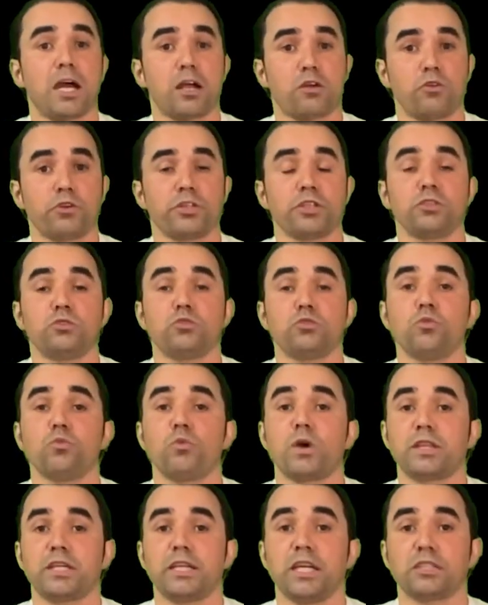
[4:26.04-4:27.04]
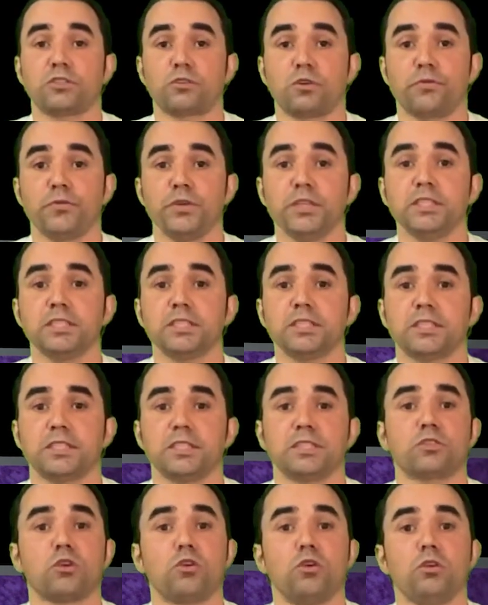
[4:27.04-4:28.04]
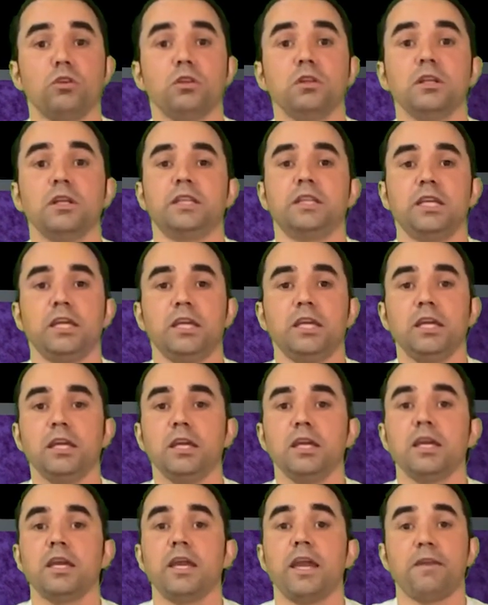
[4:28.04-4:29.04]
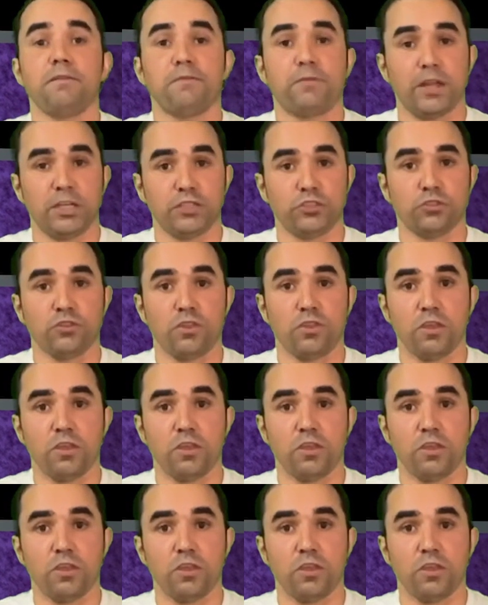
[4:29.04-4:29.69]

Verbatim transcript: according to what the astrophysicists call the inflation